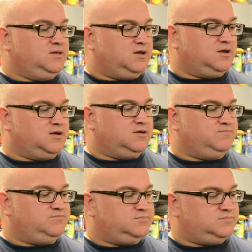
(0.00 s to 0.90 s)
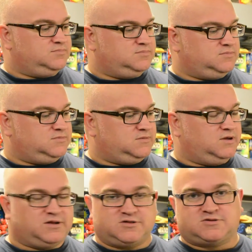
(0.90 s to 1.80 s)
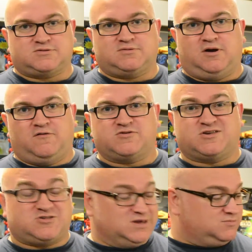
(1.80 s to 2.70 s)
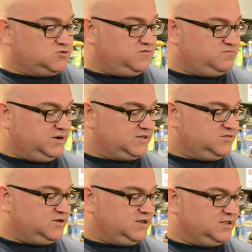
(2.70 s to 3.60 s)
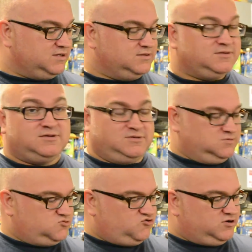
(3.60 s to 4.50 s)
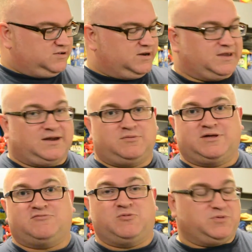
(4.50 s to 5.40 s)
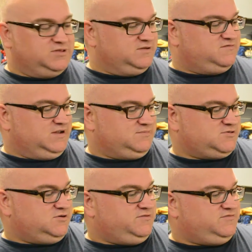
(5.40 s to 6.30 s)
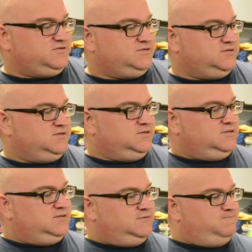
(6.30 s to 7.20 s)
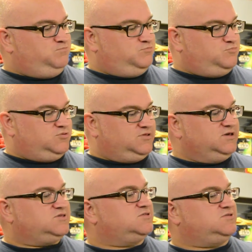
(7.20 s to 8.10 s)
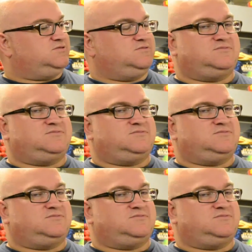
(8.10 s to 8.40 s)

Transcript: and it's obviously a cheap toy from back in the day. I can get it out without ripping the flaps off. But this